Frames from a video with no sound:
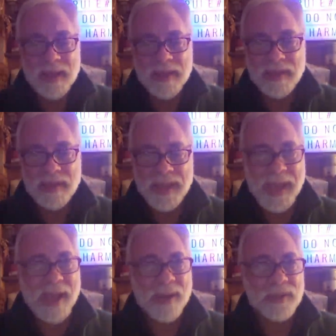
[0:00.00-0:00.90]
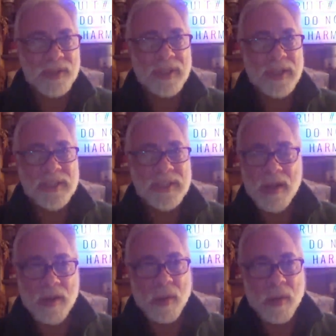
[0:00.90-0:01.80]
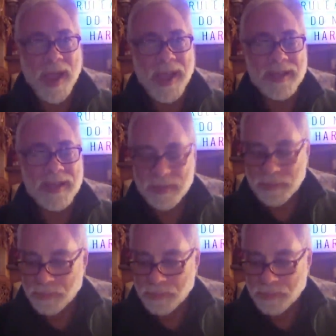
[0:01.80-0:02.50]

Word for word: The house is now quiet.